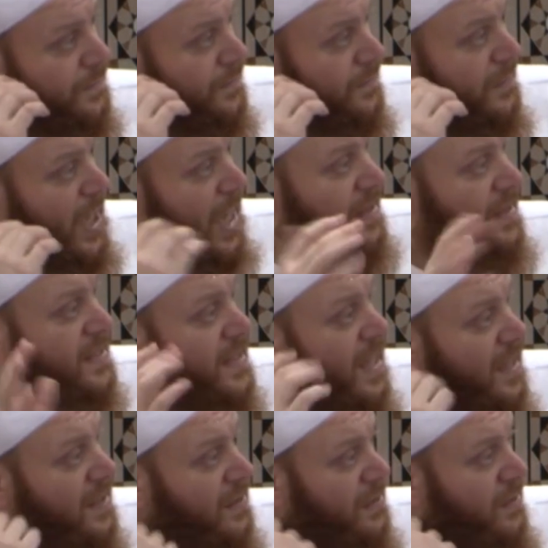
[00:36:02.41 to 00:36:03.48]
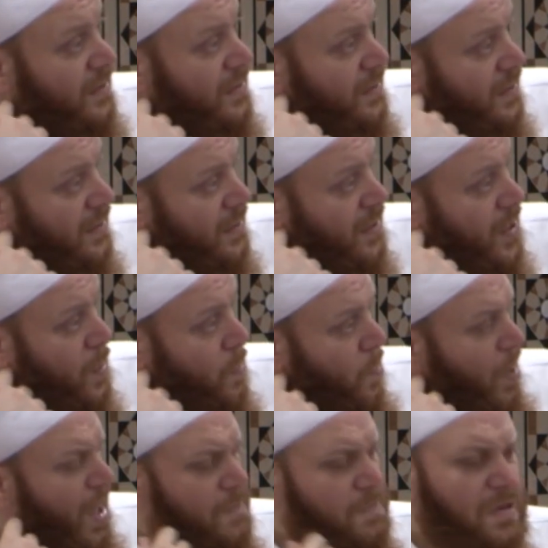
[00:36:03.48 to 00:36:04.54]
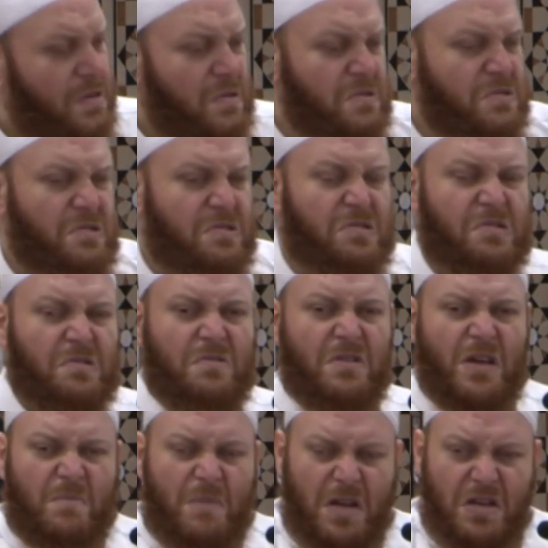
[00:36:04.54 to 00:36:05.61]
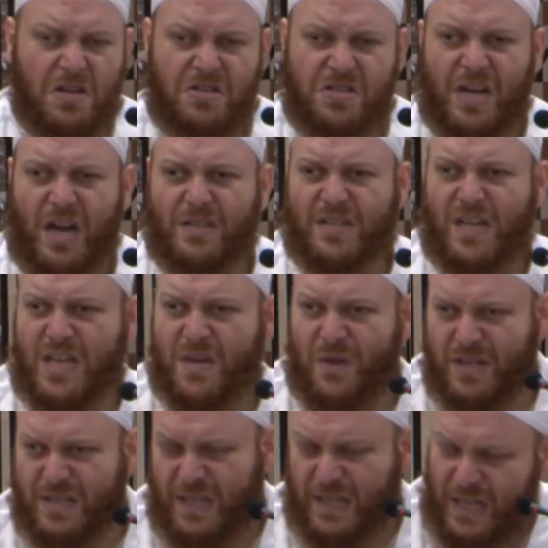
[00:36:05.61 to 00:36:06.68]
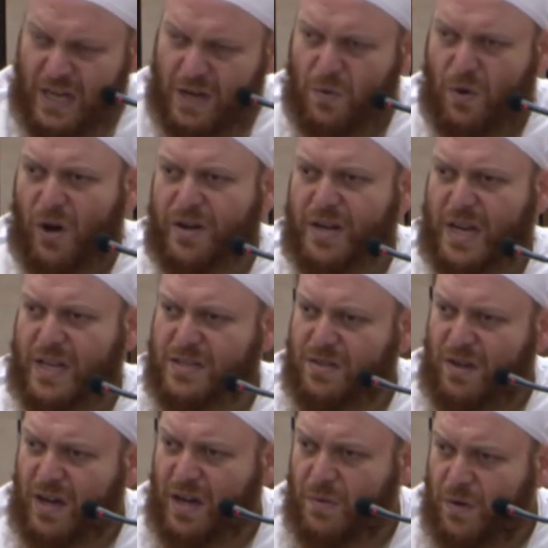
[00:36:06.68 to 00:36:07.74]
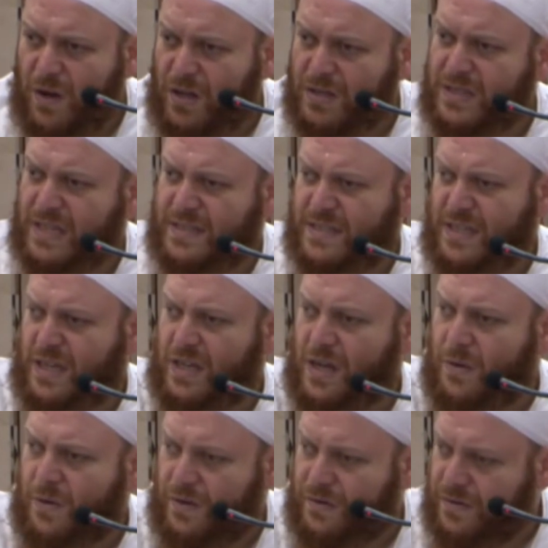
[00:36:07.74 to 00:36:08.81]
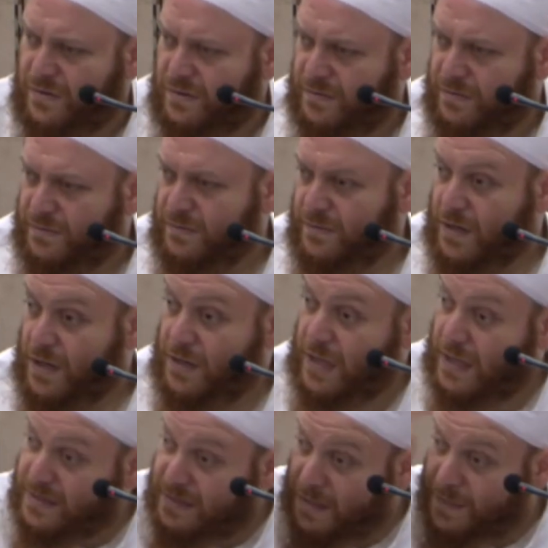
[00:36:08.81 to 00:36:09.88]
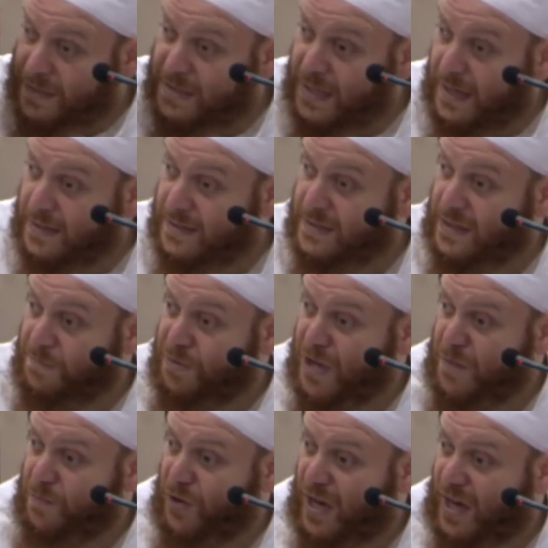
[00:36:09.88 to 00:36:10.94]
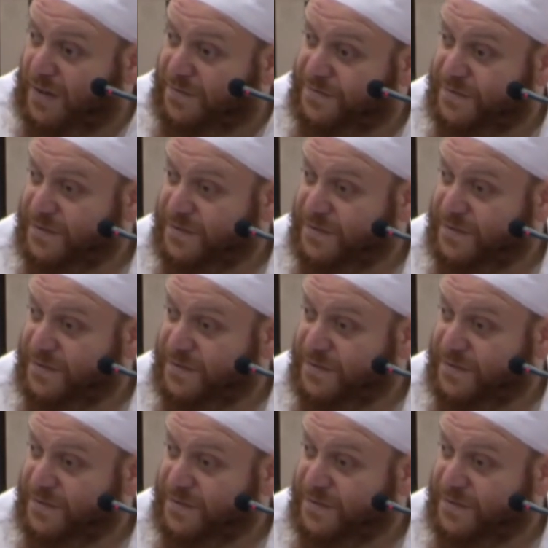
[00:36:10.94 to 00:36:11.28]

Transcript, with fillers: You understand it all. Why? Because you scream and you shout and you want to declare war on the entire world. That's it, you know it all. That's the mentality some people have.